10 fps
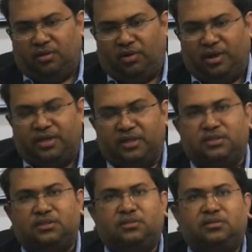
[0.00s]
Now let
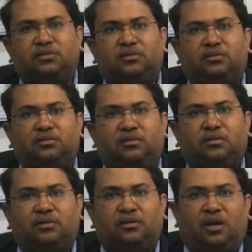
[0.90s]
us
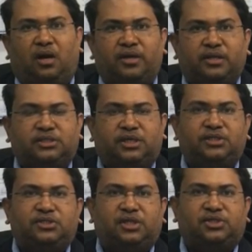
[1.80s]

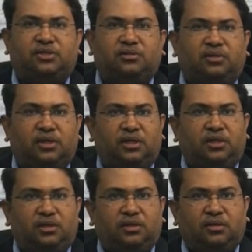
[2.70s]
understand section 3,